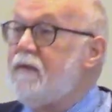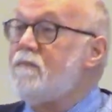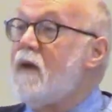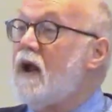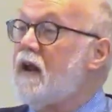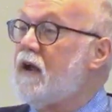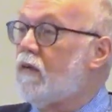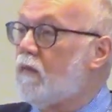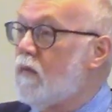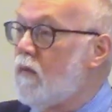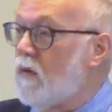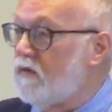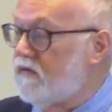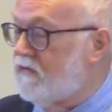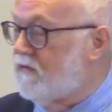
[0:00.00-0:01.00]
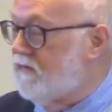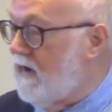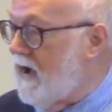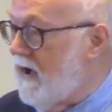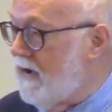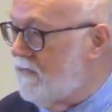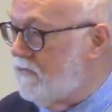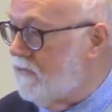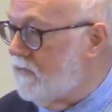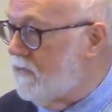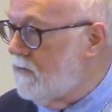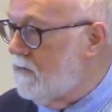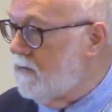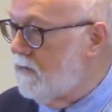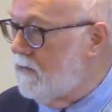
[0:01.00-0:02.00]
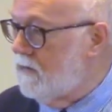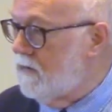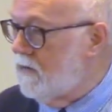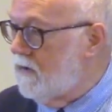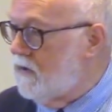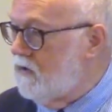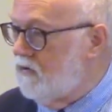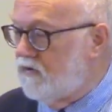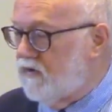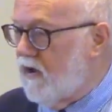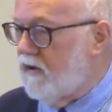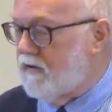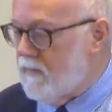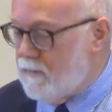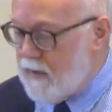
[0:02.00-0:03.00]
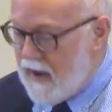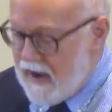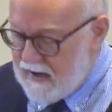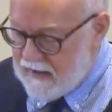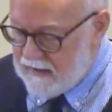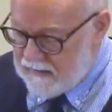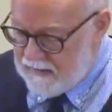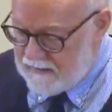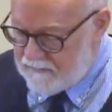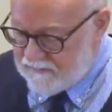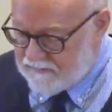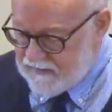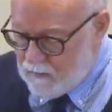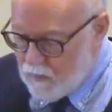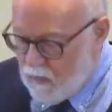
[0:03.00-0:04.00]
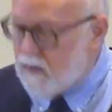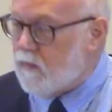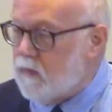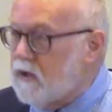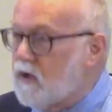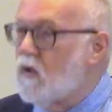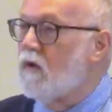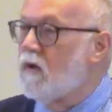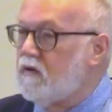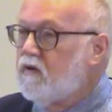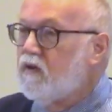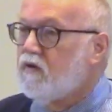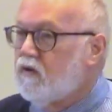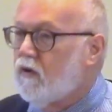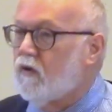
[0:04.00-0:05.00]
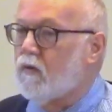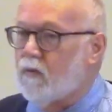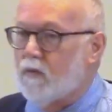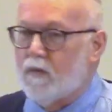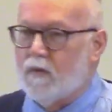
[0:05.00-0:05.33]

money or we won't survive. You start to panic and you say, what are we going to do?